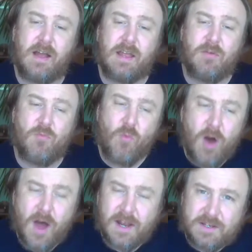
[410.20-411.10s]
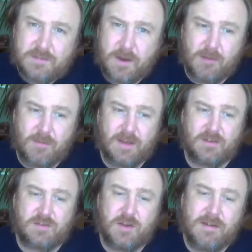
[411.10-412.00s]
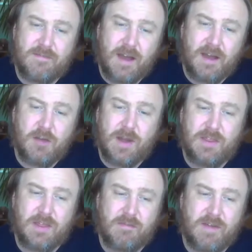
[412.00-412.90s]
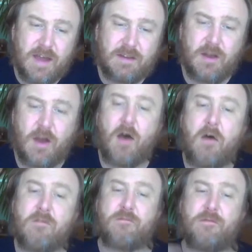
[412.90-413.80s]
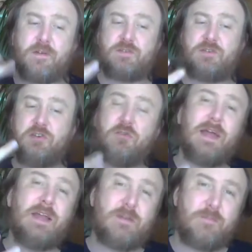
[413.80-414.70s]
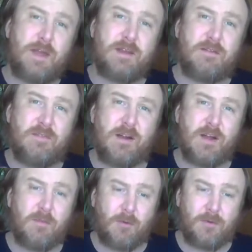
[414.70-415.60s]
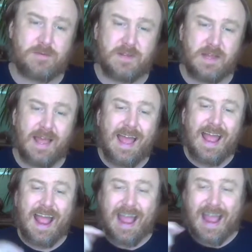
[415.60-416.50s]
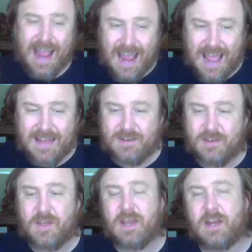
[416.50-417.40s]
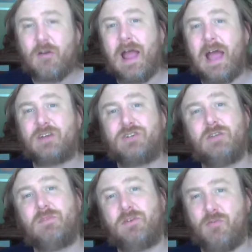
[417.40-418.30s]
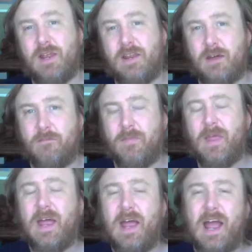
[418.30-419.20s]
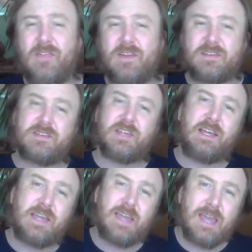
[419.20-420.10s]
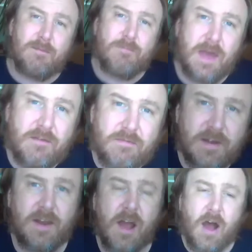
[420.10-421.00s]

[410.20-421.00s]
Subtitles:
in one experiment, to evaluate the effect of the 2 independent variables and the interaction between them. And this is the key benefit